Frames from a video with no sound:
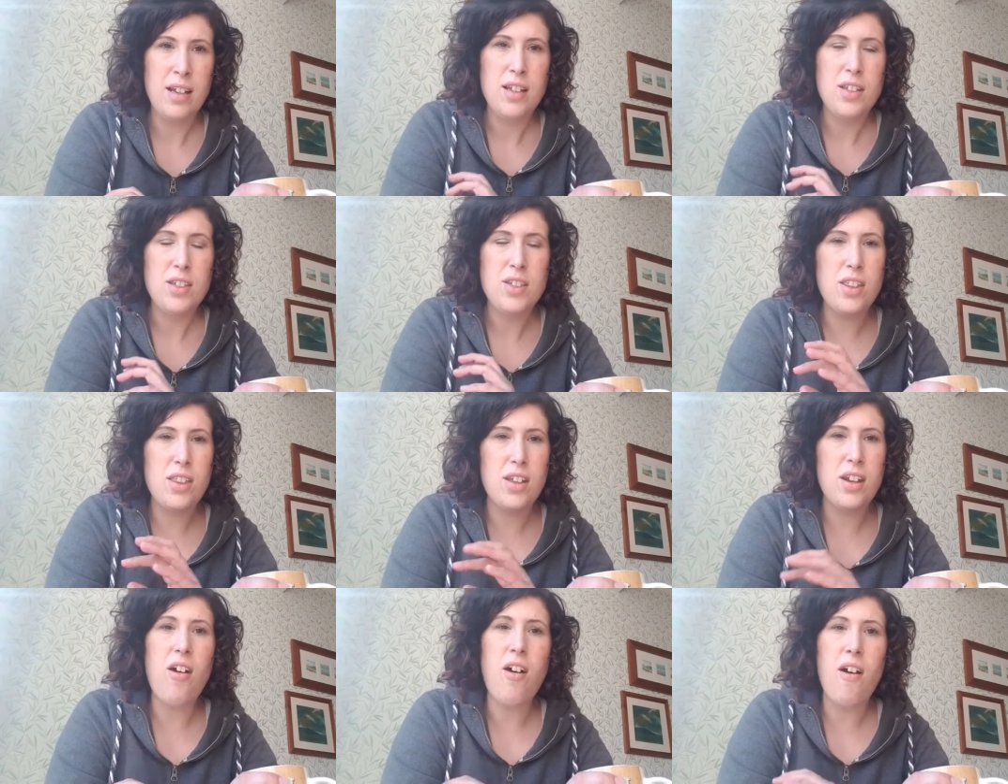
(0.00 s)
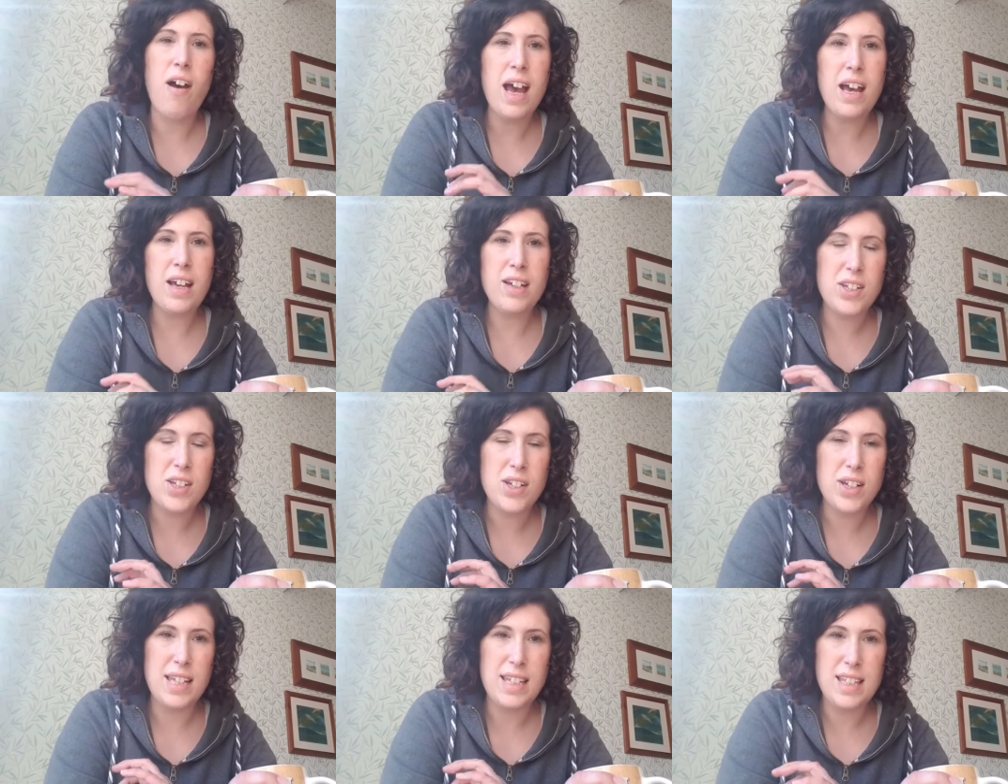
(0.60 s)
So they're not
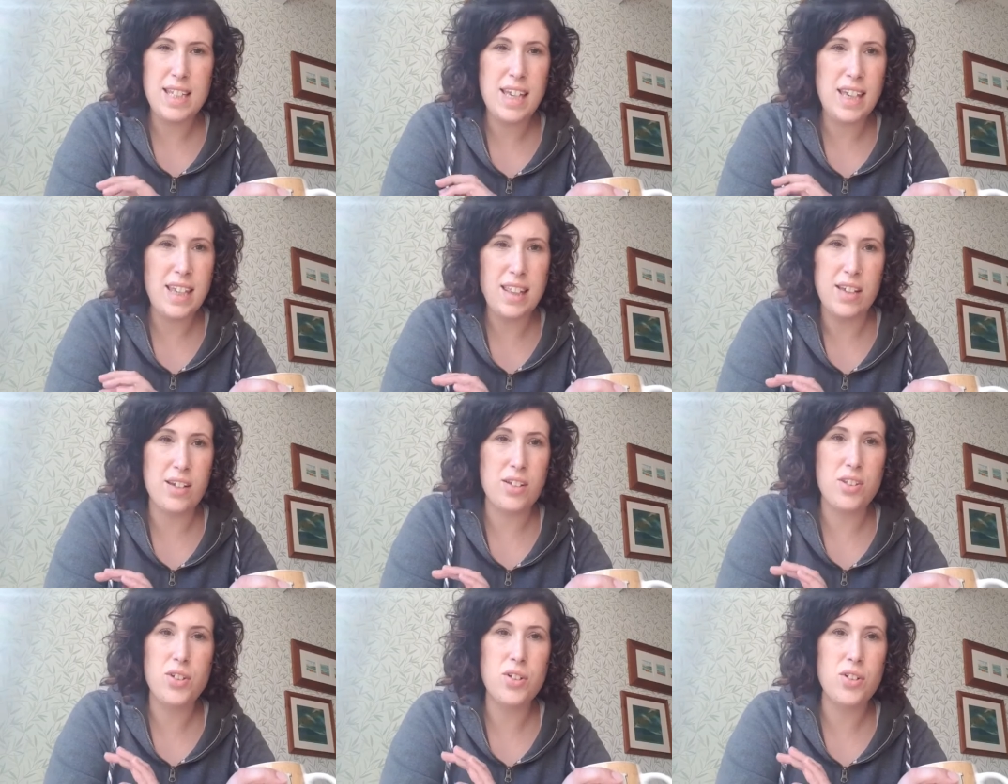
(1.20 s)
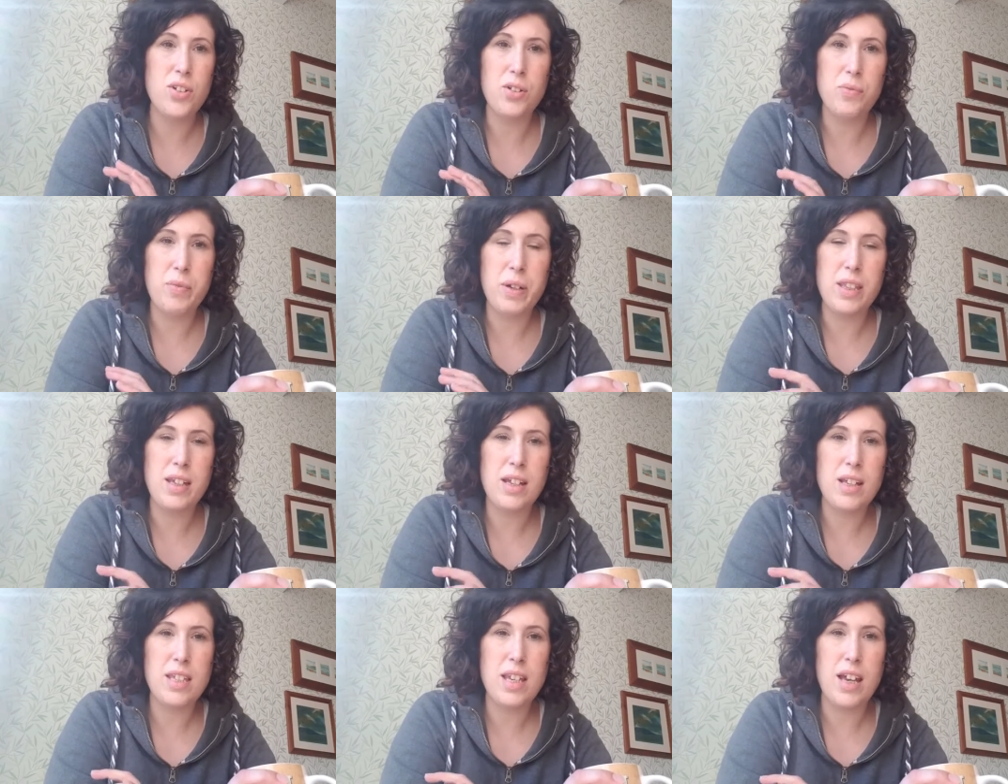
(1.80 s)
actually teething at all when
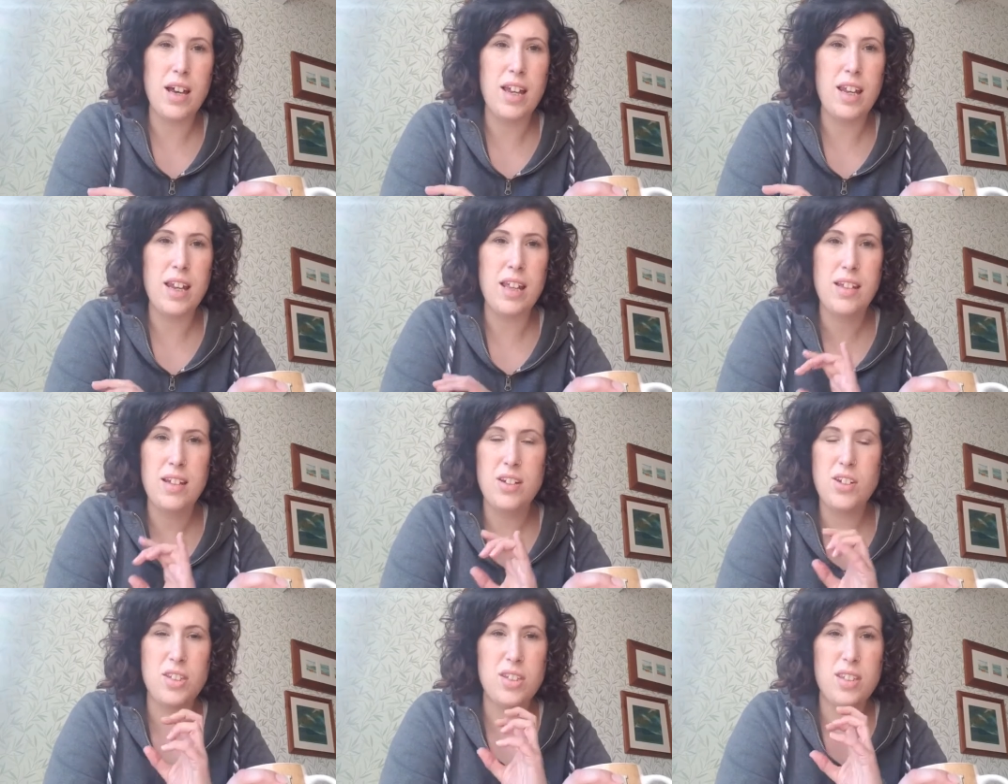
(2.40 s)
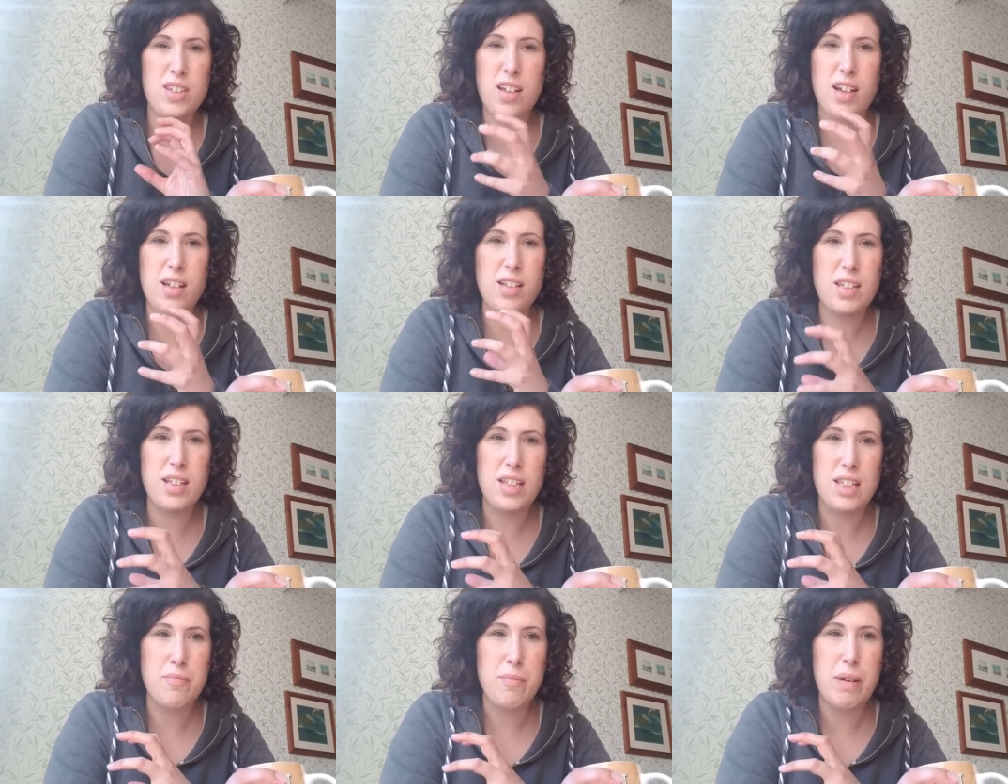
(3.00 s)
they're tiny. They're just
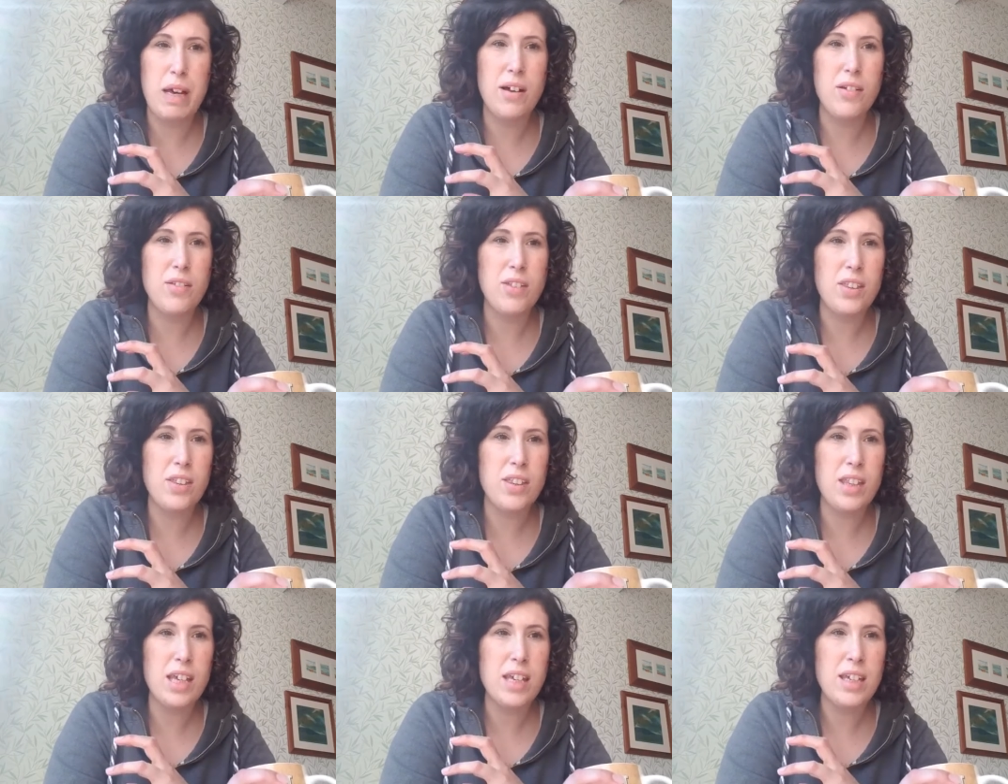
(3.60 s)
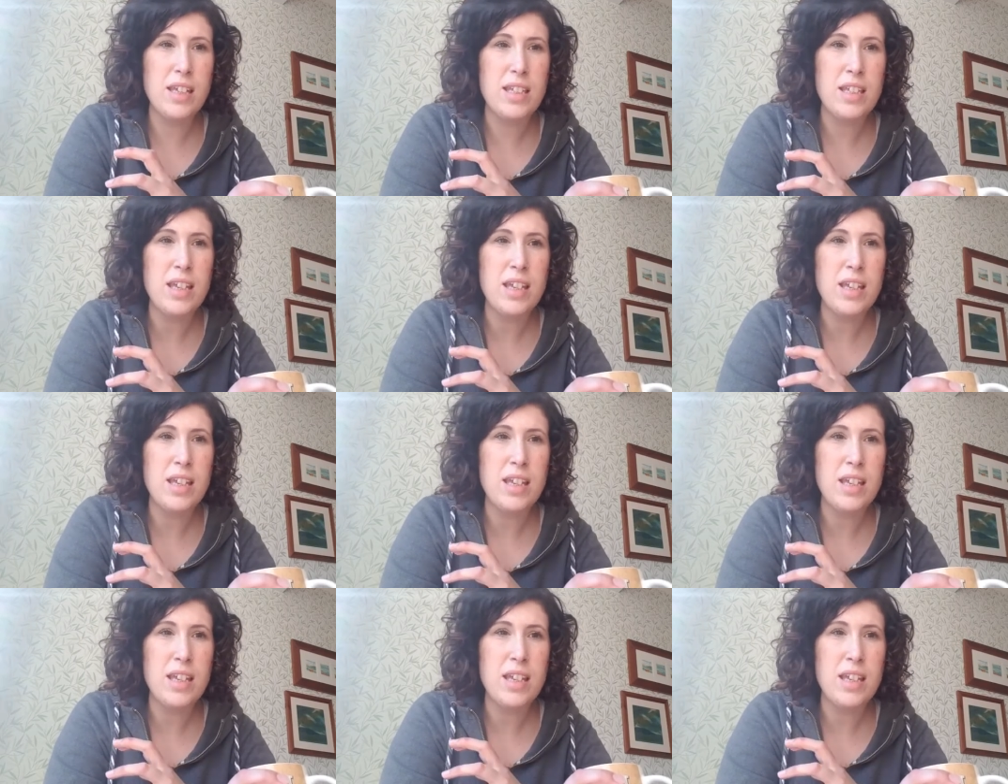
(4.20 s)
starting to mouth on things.